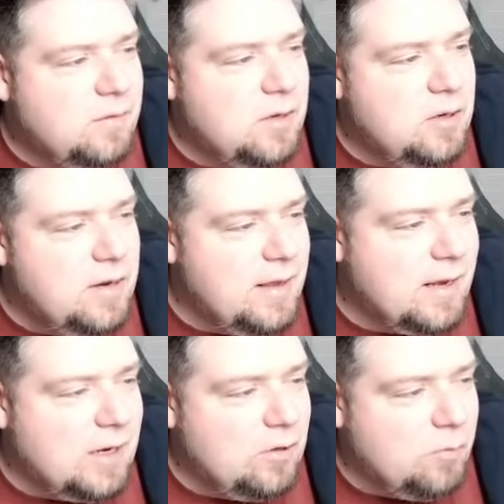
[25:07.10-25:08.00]
the unit
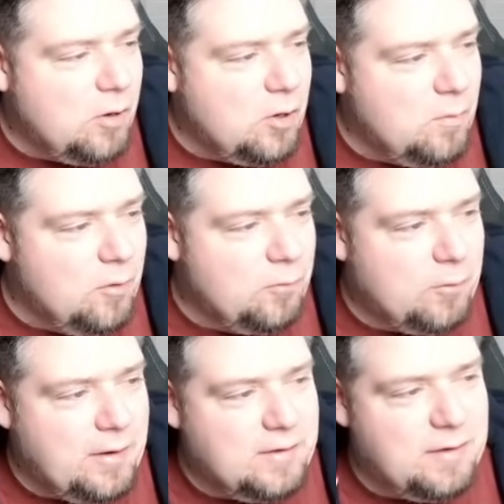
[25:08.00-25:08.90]
includes one or more
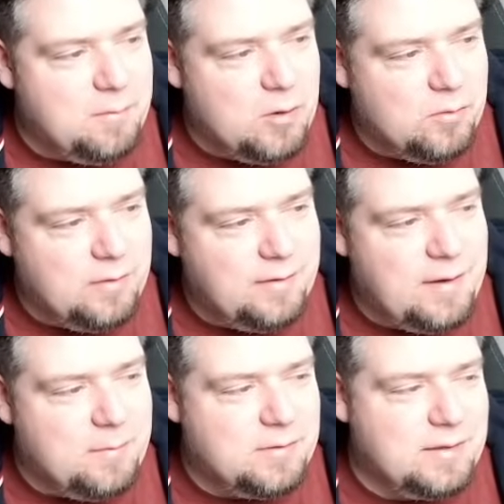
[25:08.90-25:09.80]
frenzied model is
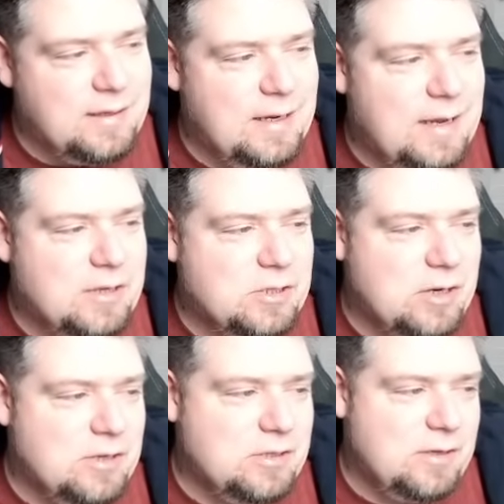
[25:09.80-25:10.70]
able to declare a
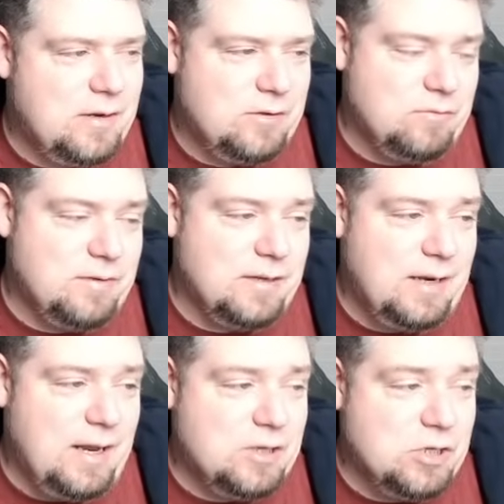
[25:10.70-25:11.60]
charge during the
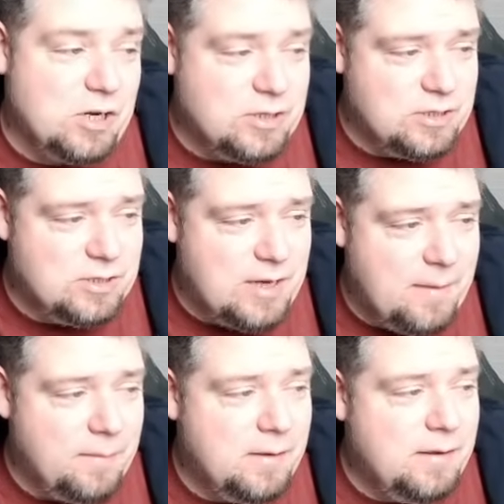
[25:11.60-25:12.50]
declared charges
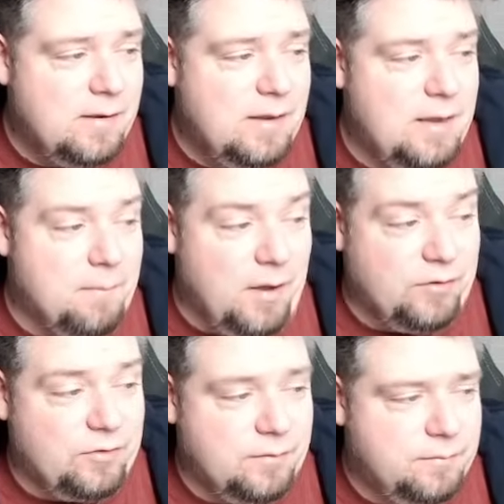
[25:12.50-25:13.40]
step, it
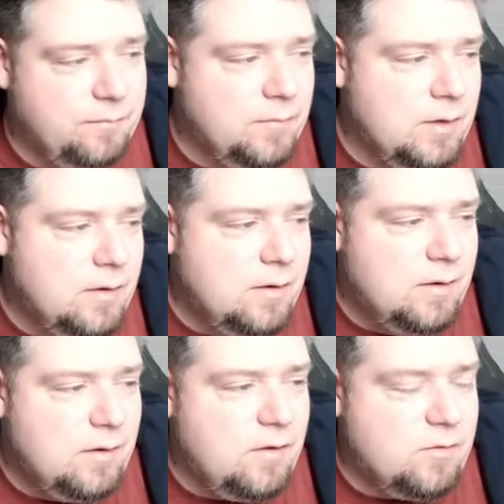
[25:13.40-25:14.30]
must.
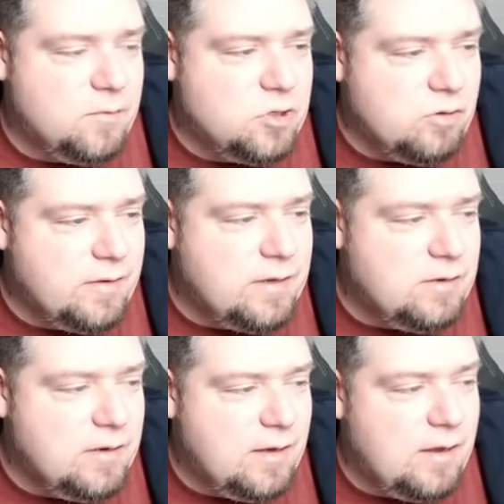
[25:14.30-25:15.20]
If the majority of the
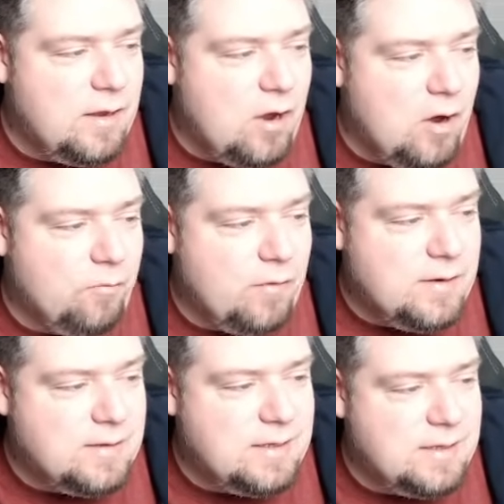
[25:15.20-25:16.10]
unit are
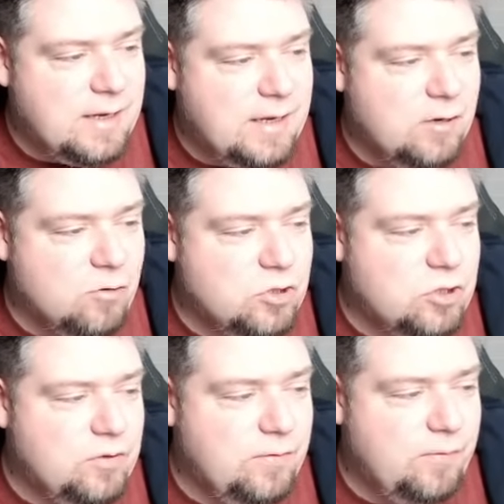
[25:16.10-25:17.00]
frenzied, it cannot
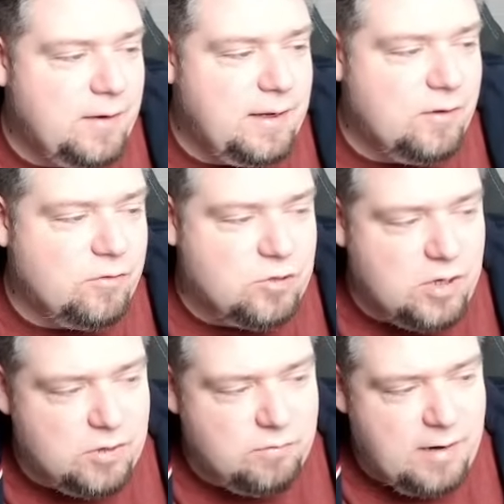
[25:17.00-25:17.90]
choose flee as a
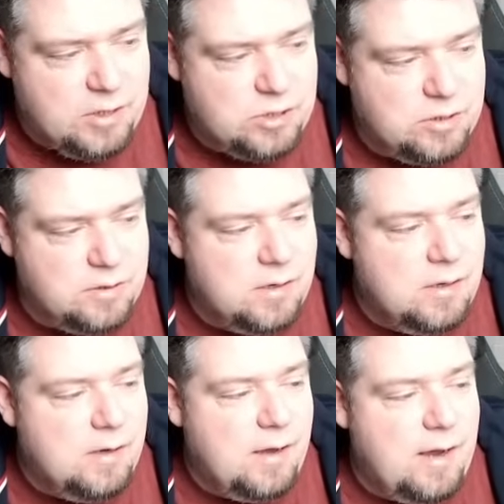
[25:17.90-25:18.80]
charge reaction,
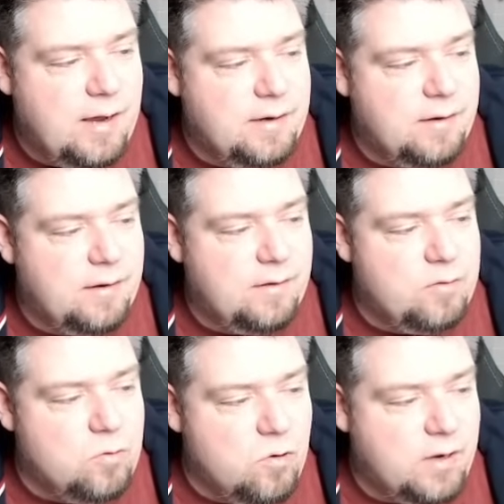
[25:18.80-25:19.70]
and
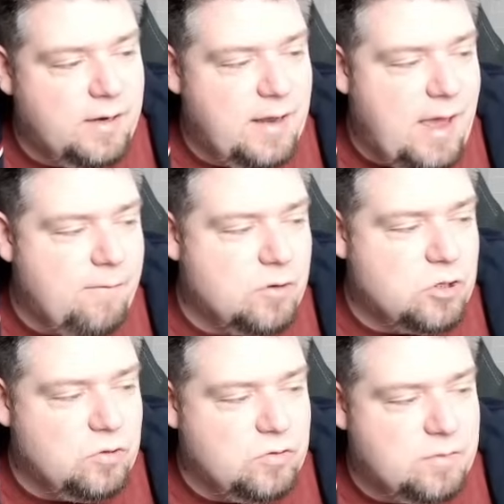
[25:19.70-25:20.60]
nor can it ever
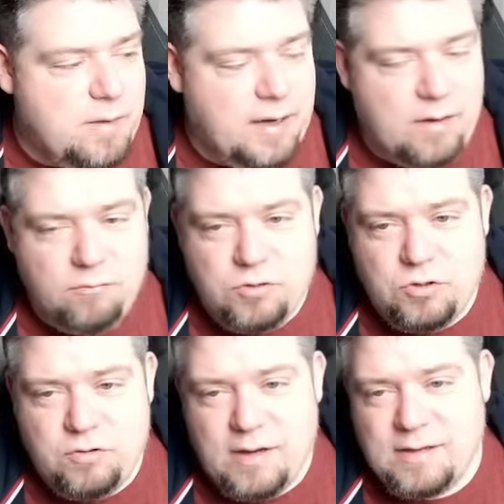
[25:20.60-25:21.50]
choose to make a
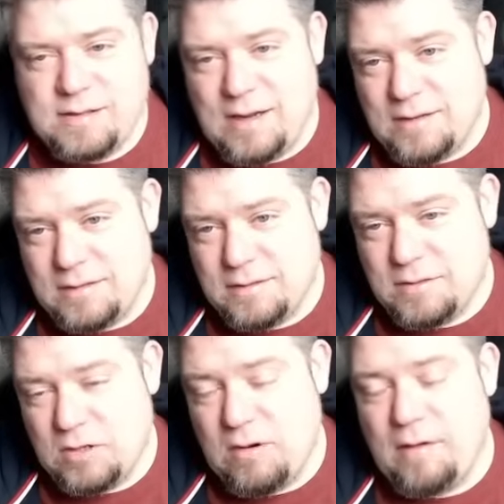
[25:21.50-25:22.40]
restraint test,
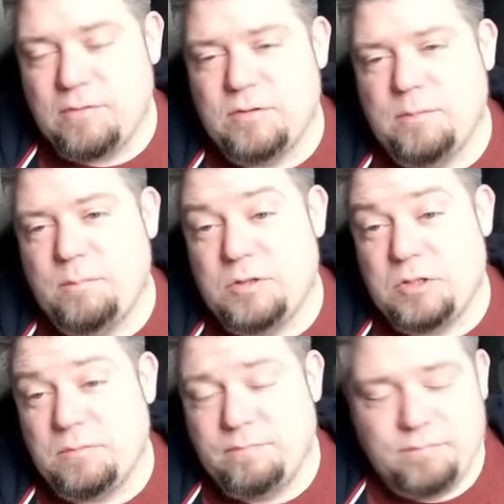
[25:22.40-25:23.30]
so you have to
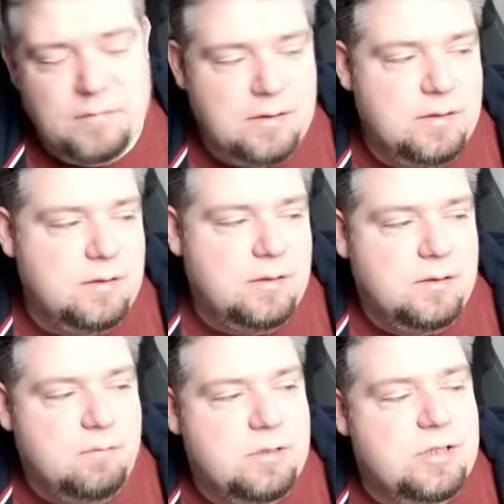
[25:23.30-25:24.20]
pursue.
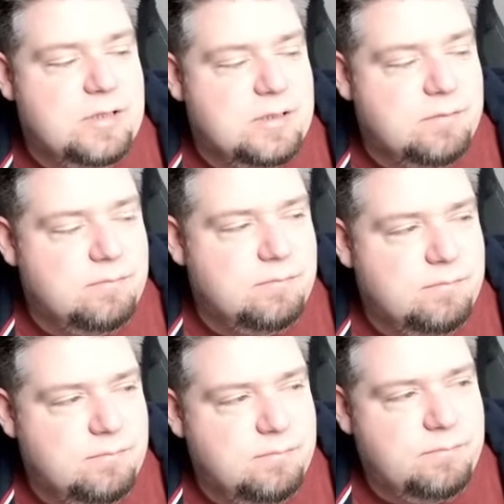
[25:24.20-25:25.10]
Which is
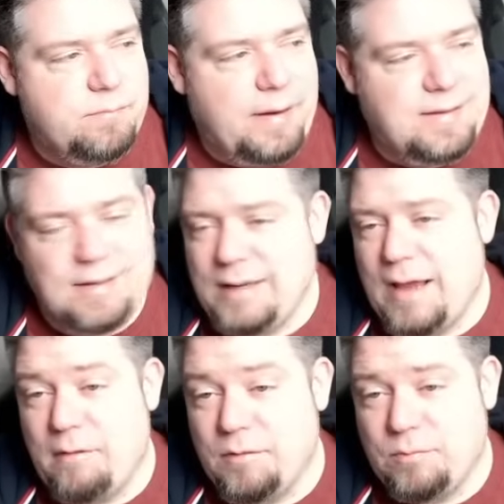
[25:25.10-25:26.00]
basically
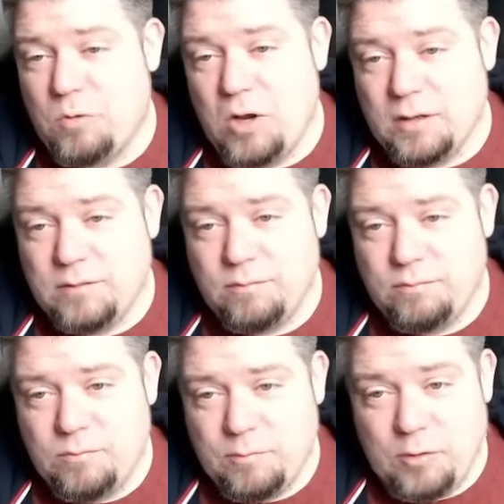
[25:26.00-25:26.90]
how it's worked
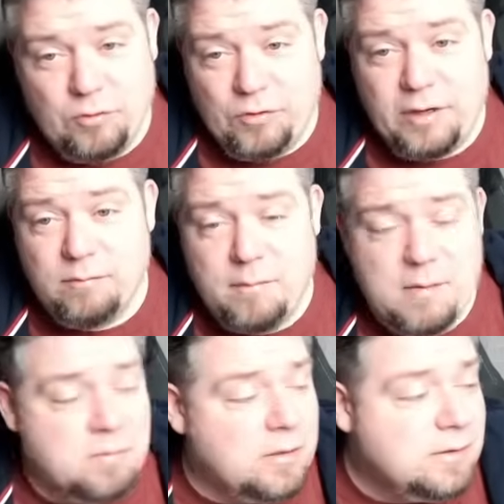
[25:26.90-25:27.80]
for as long as I can
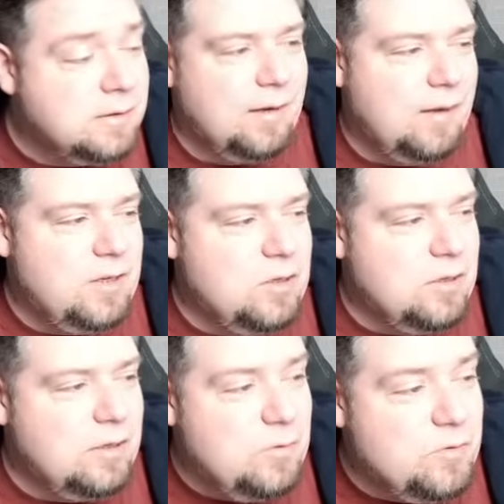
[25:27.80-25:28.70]
remember.
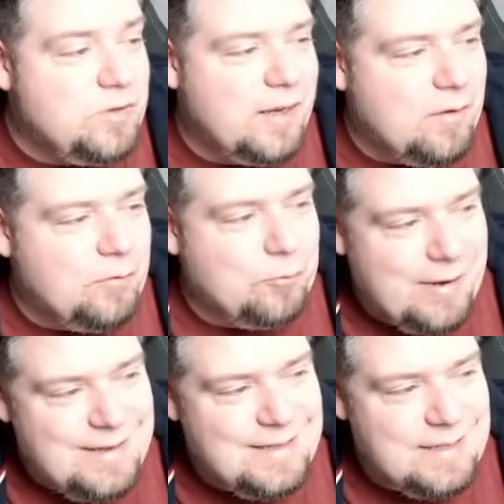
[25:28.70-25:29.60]
Losing
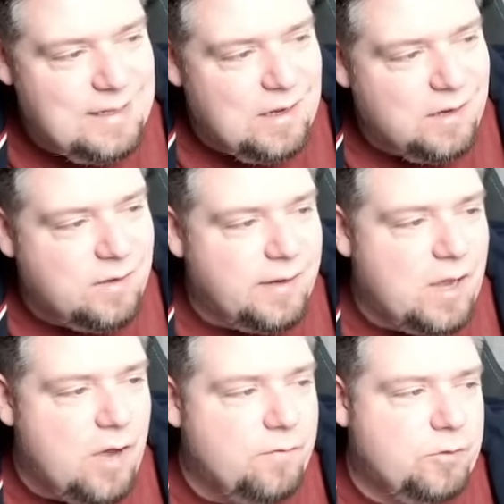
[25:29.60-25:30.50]
Frenzy,
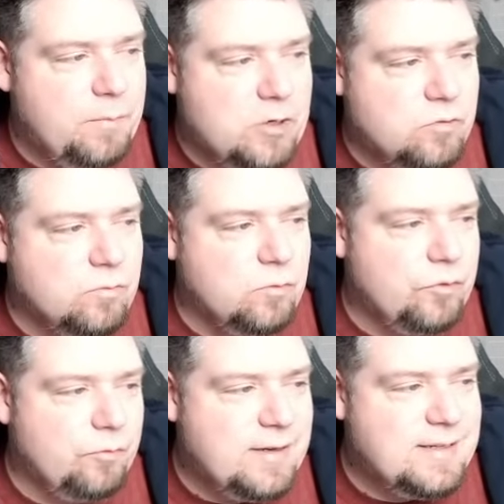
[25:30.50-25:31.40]
unlike other special
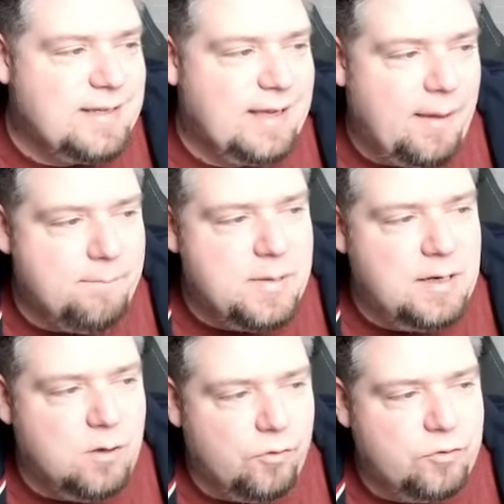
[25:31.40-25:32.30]
rules, Frenzy can be
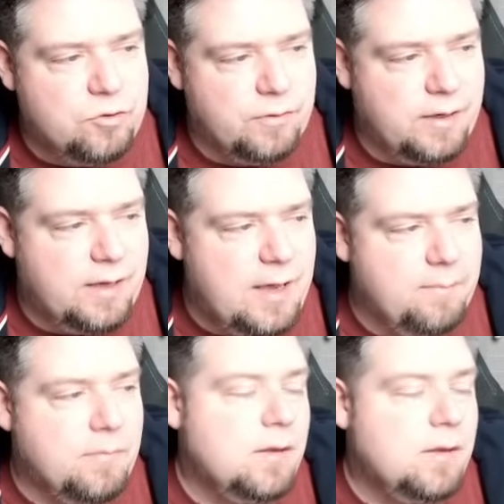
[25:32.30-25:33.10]
lost during a game.